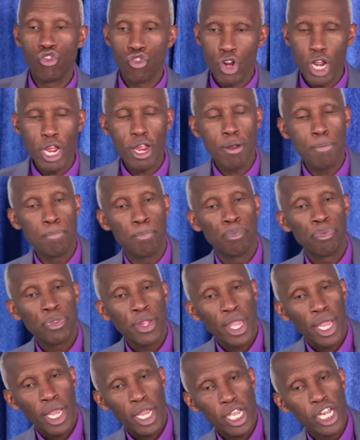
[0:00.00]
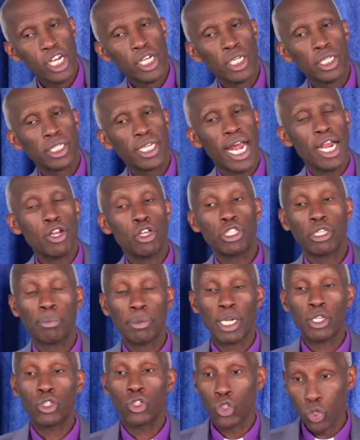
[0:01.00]
dream, in Daniel
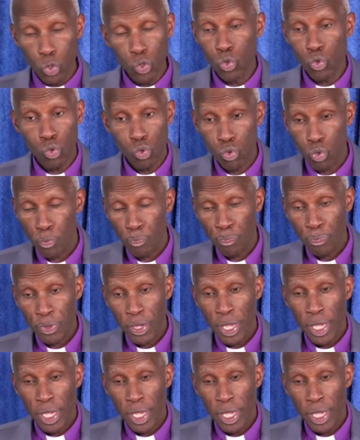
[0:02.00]
chapter 2,